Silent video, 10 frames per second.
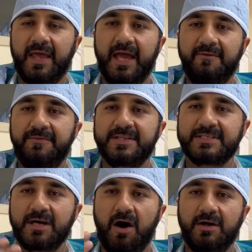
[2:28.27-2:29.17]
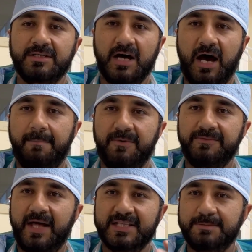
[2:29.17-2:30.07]
If it's on top
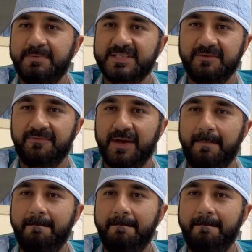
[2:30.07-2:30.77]
of that specific